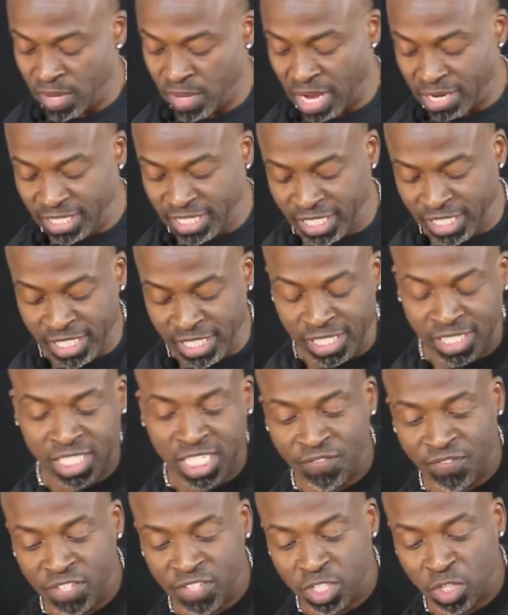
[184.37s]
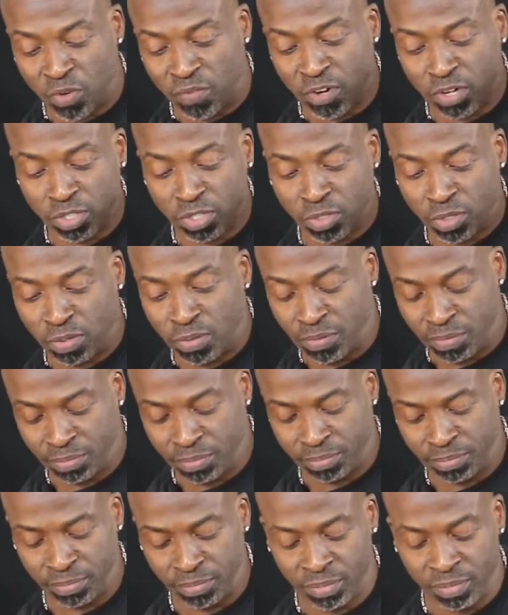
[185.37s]
I tell you, this stuff is so versatile.
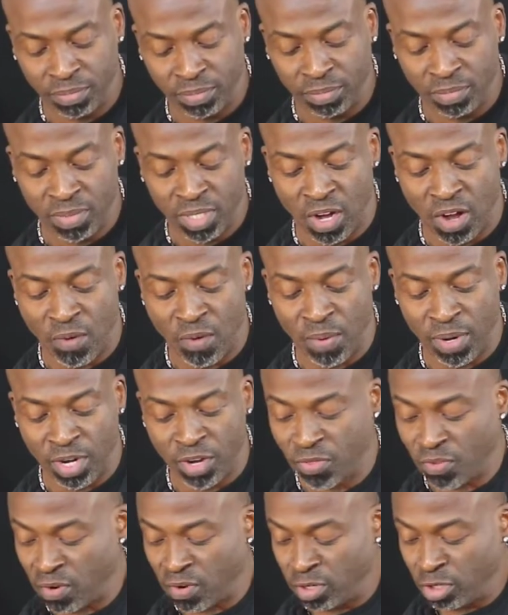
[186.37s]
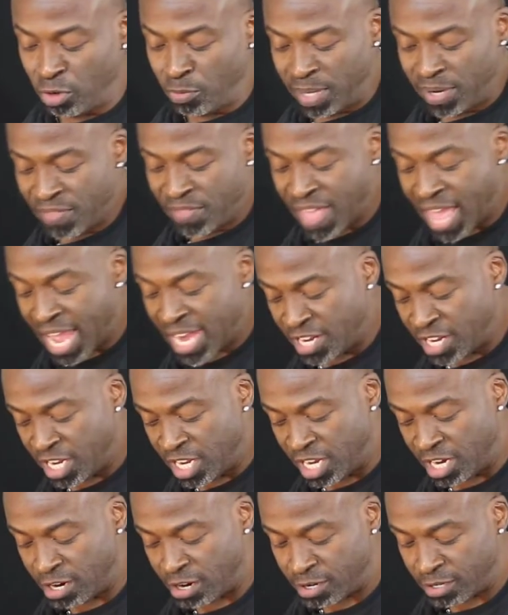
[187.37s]
All right, we're going to throw a little bit of that in
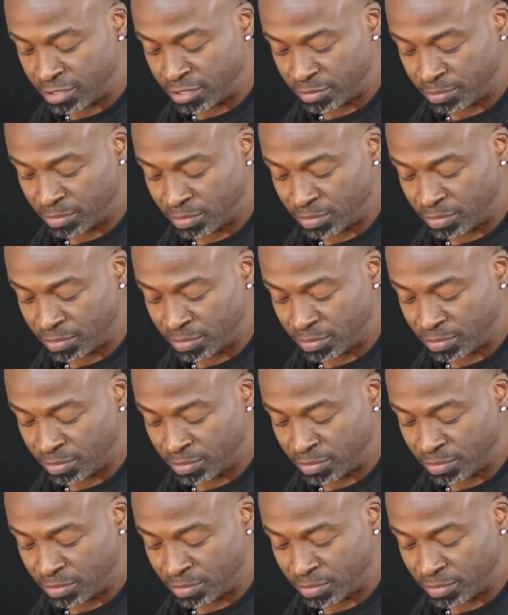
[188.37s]
here.